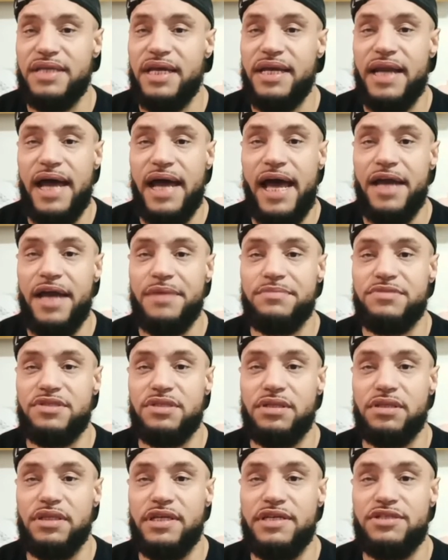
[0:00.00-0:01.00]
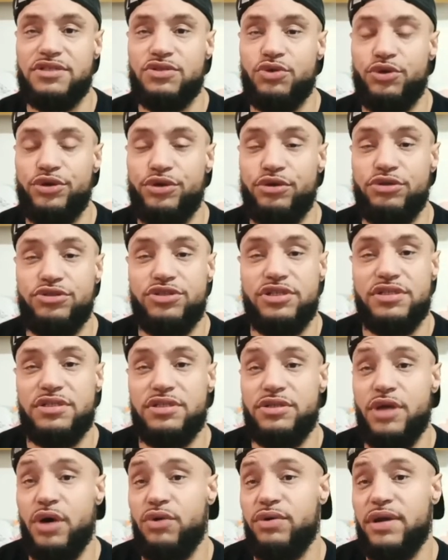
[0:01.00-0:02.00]
items to list or you're
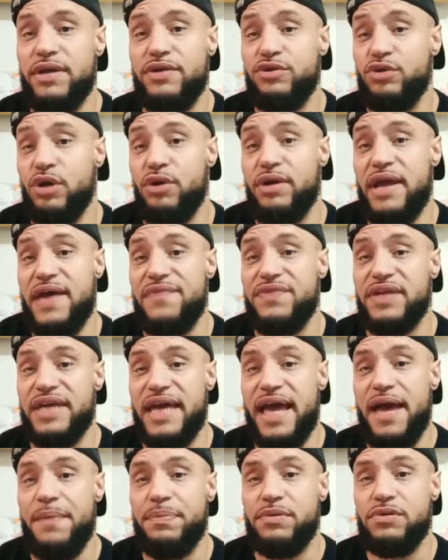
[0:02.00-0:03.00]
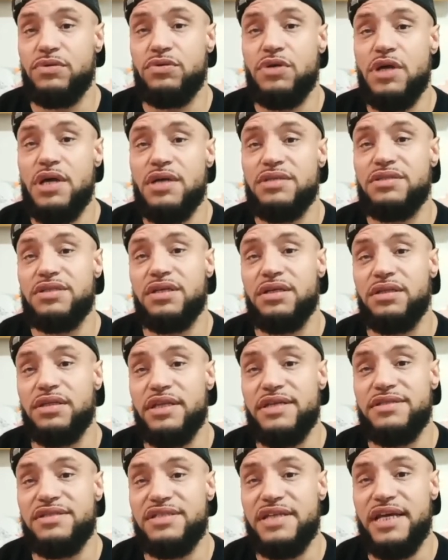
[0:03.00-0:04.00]
just don't you don't have the capital to
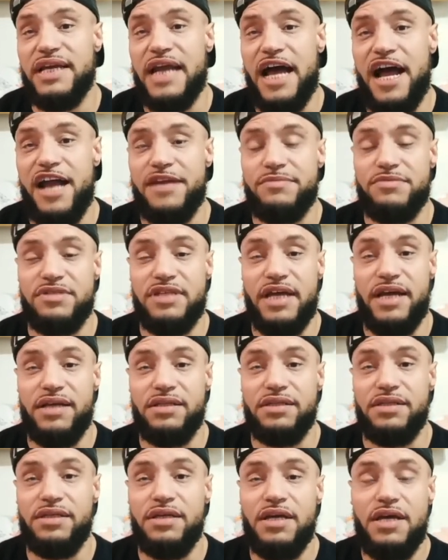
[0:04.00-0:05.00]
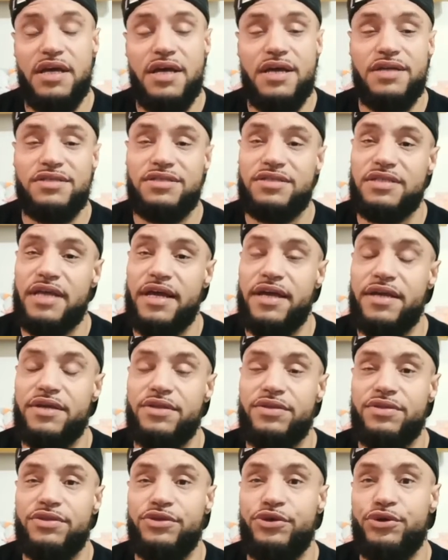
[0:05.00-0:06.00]
list 10 items daily, say
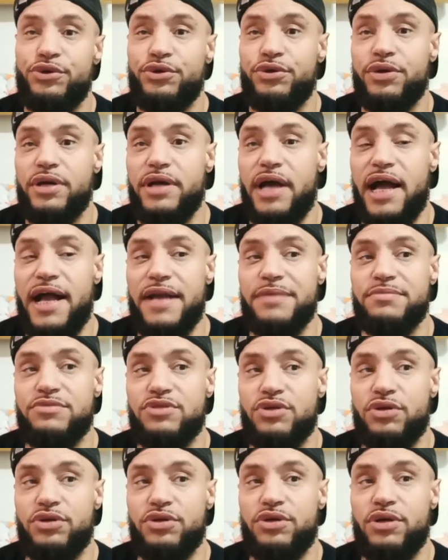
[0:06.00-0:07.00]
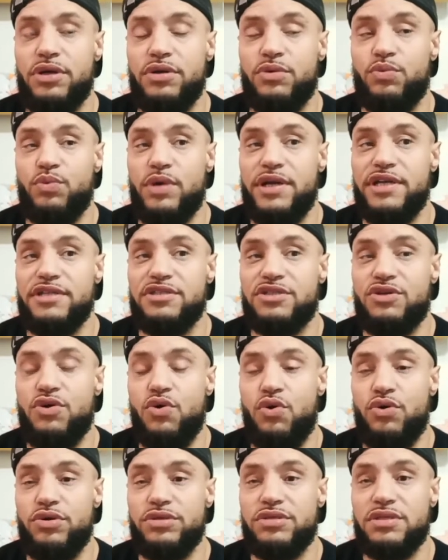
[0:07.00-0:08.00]
your items are going to run its
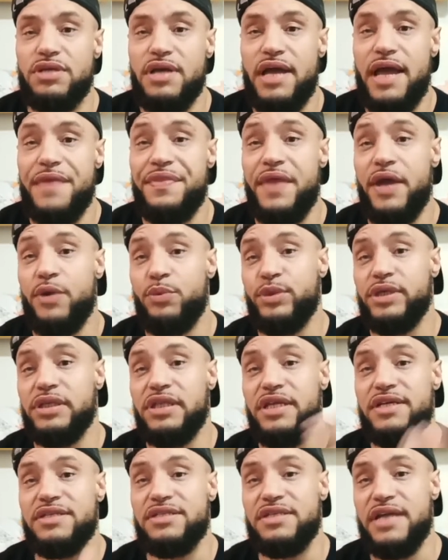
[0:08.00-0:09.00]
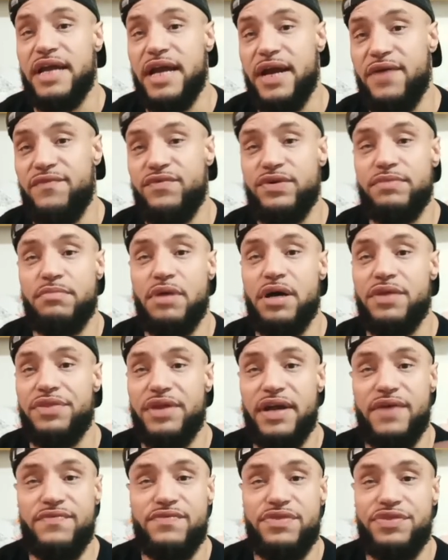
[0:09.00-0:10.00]
course and they relist every month,
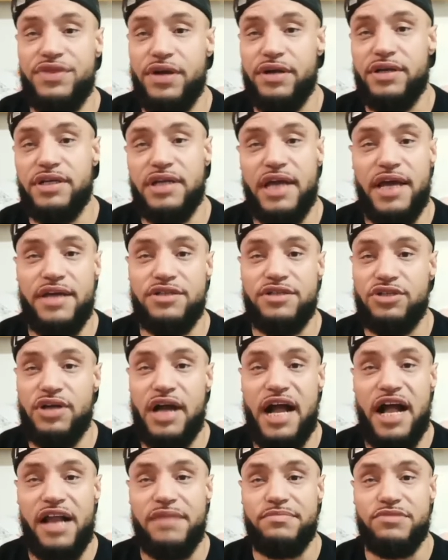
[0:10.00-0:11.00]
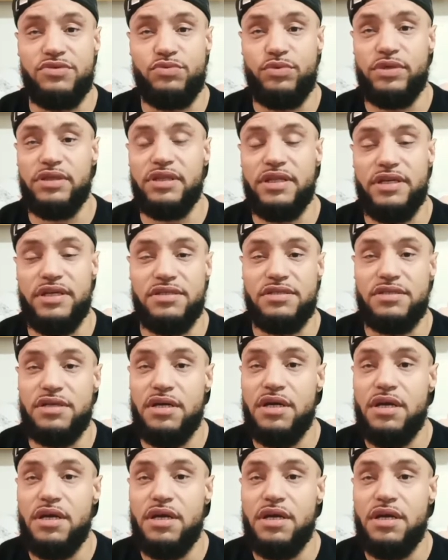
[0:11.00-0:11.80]
every 30 days your items relist.